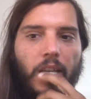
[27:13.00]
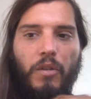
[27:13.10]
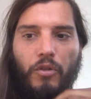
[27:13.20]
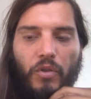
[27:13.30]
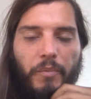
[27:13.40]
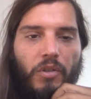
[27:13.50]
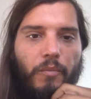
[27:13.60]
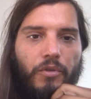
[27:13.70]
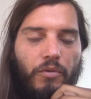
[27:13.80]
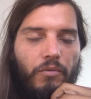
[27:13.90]
your dreams
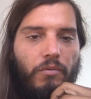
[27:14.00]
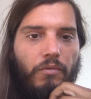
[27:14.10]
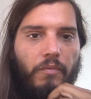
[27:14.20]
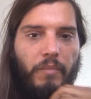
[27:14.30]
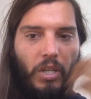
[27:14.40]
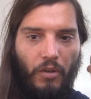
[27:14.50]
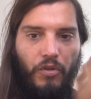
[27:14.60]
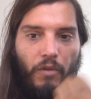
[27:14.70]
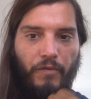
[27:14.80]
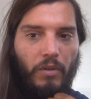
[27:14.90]
come true because
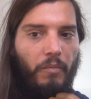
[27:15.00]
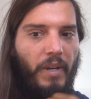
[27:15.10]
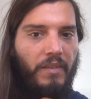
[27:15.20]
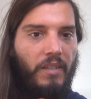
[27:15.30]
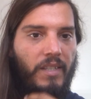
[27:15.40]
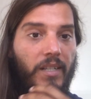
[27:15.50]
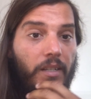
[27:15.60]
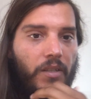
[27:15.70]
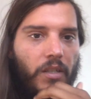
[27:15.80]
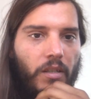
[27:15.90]
you're fueled by this
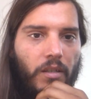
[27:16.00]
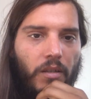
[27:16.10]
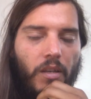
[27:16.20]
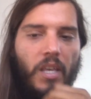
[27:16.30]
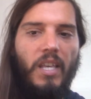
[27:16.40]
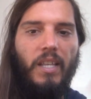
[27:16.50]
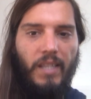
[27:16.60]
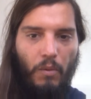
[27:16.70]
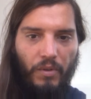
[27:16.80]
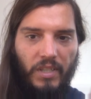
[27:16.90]
energy
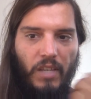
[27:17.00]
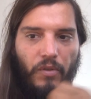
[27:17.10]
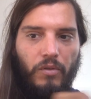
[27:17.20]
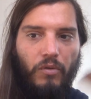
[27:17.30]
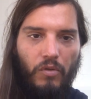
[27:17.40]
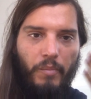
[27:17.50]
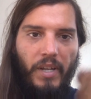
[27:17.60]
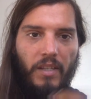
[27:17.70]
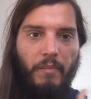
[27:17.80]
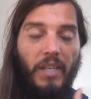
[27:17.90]
that was given to you
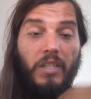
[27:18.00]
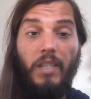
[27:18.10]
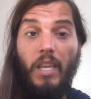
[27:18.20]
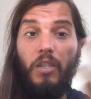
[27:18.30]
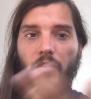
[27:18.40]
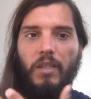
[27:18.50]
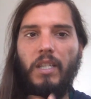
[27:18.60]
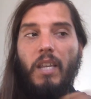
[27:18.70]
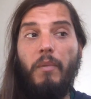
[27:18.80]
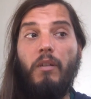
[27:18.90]
by the imagination that
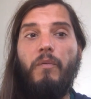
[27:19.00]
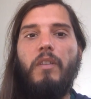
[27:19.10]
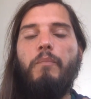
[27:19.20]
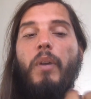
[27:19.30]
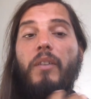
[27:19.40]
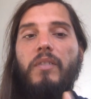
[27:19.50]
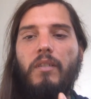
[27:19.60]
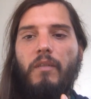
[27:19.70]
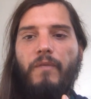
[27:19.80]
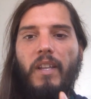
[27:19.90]
came out of this
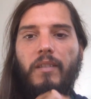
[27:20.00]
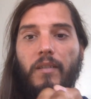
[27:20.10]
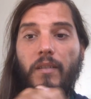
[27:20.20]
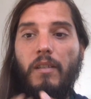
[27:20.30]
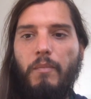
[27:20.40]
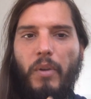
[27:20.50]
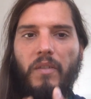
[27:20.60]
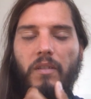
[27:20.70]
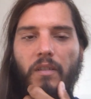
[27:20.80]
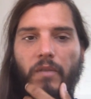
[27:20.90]
positive fantasy this
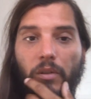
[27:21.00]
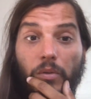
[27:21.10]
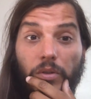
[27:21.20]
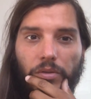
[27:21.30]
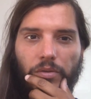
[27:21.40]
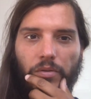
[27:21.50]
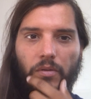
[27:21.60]
positive illusion